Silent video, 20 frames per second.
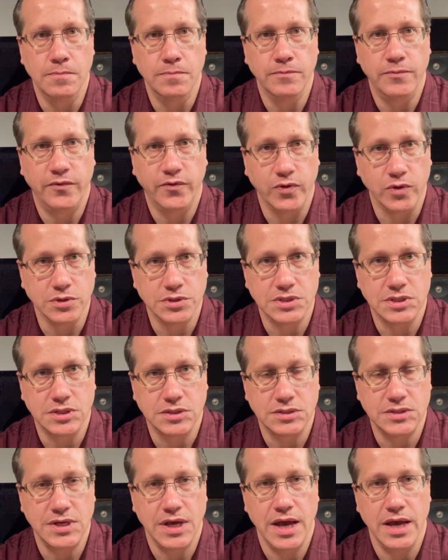
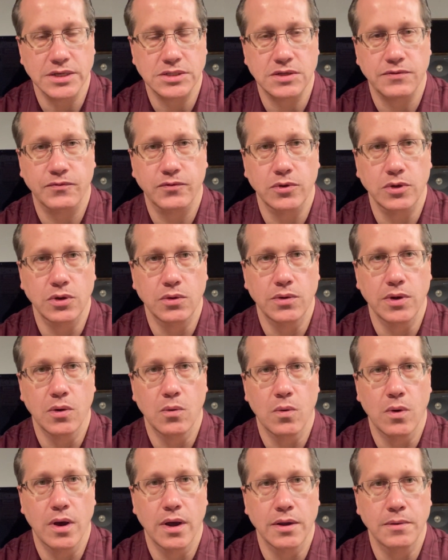first test for Unit
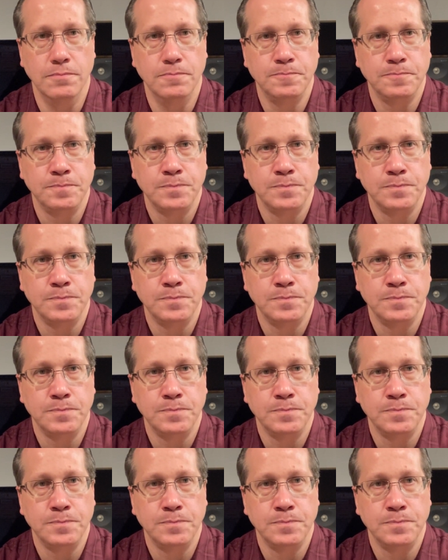1,